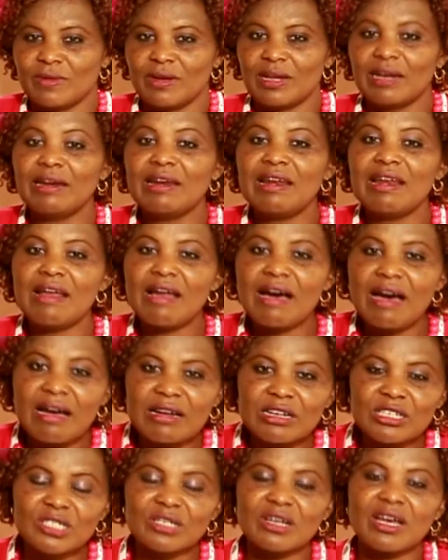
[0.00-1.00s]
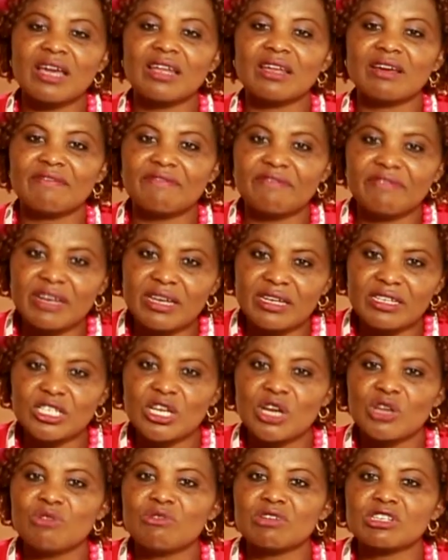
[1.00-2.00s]
Learn to
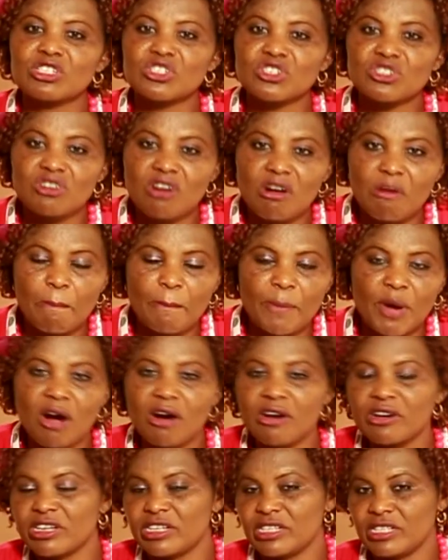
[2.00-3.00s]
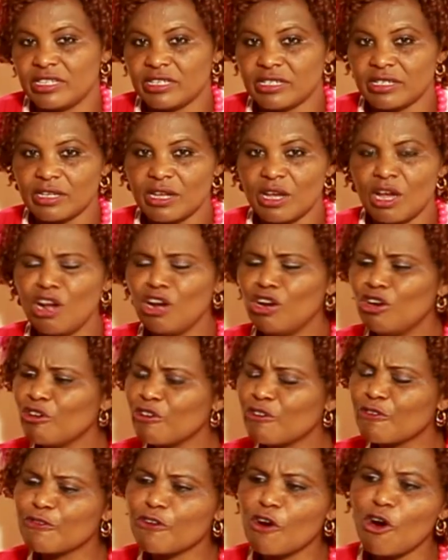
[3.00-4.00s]
elevate your strong points.
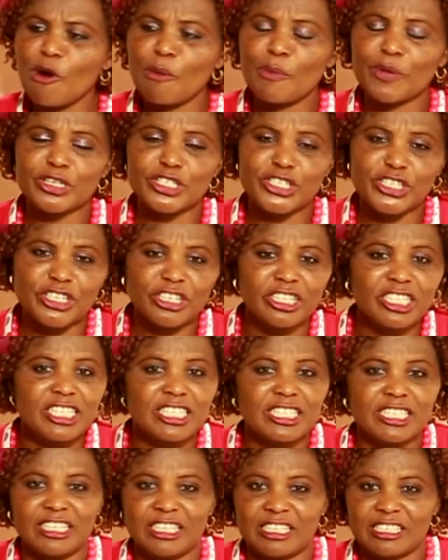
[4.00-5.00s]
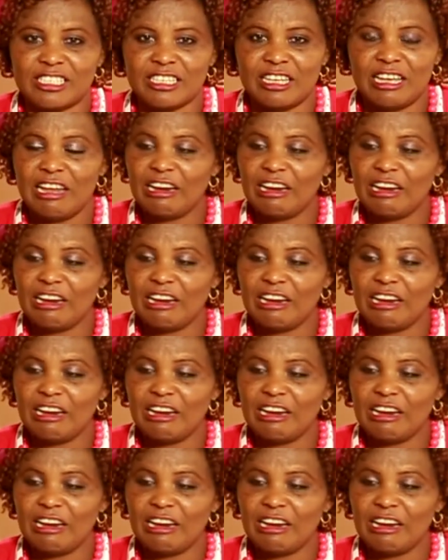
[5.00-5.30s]
Look for opportunities.